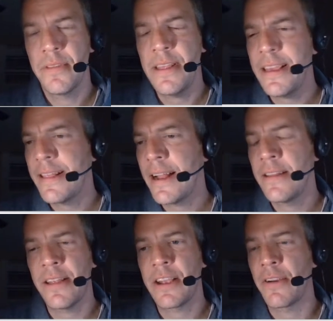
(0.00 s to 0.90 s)
Think of that
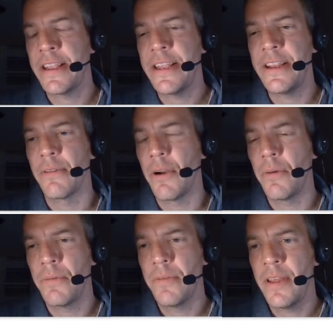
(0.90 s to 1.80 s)
as like our
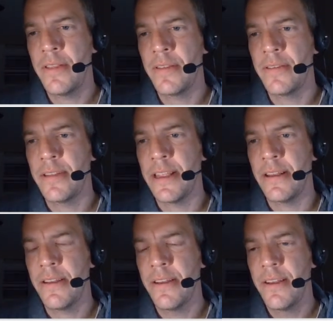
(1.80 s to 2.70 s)
hero in the
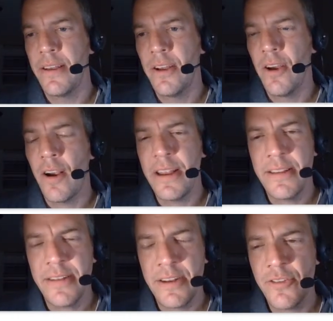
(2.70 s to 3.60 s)
scene. All right,
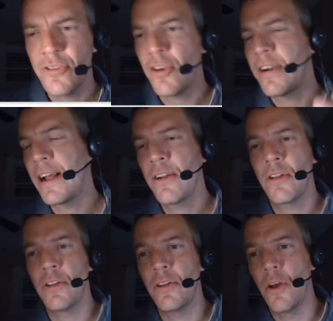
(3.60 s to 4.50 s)
he's going to start out
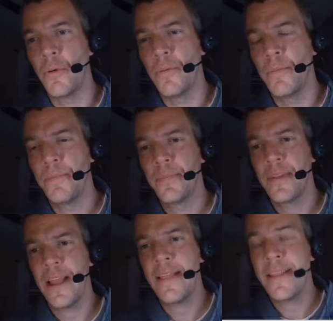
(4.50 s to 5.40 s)
all alone,
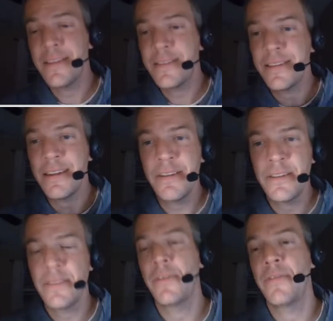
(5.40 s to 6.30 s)
and then a
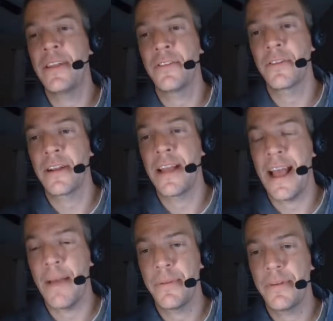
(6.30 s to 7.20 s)
series of events are going to
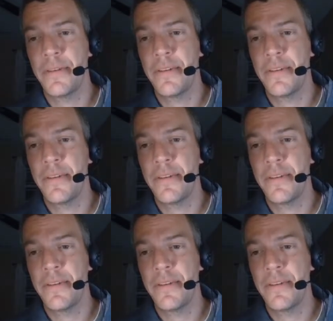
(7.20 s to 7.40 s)
happen.